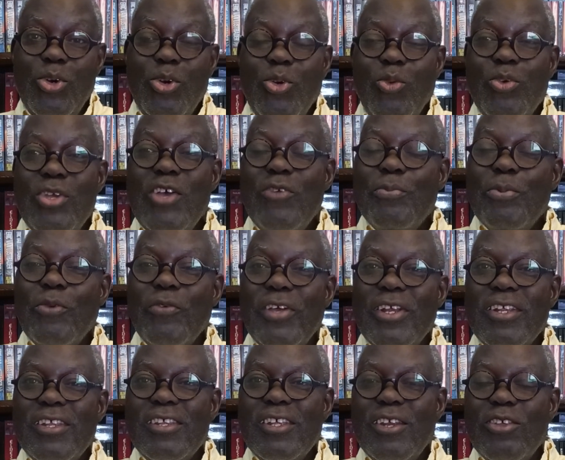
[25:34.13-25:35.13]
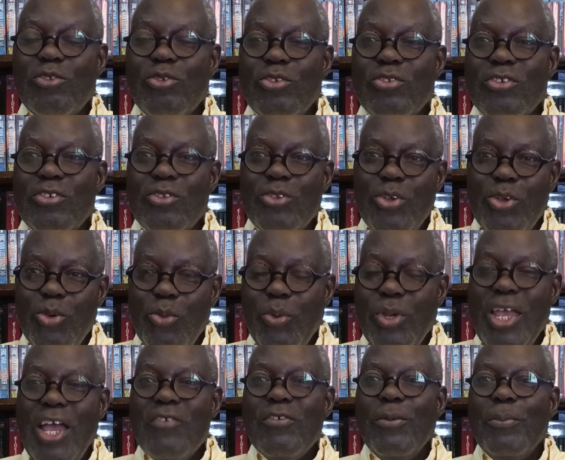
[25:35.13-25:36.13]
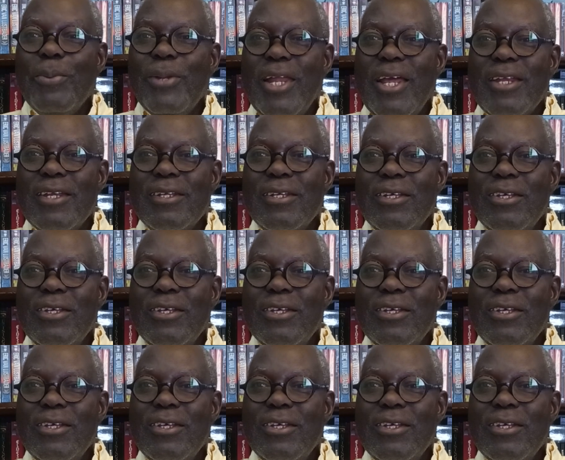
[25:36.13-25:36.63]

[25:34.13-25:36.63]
we have provided the resources. We have a plan.